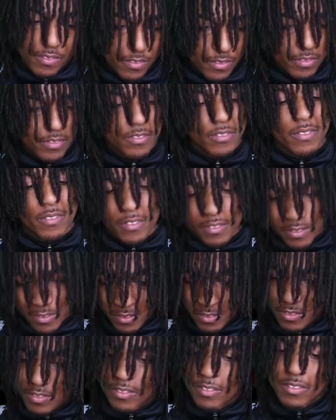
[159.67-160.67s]
When I met the
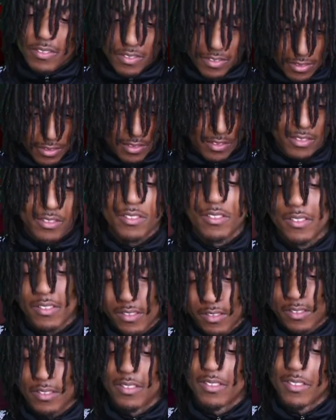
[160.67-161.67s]
streets and stuck that
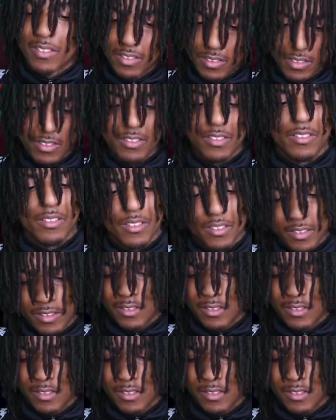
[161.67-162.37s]
thing that I knew I felt my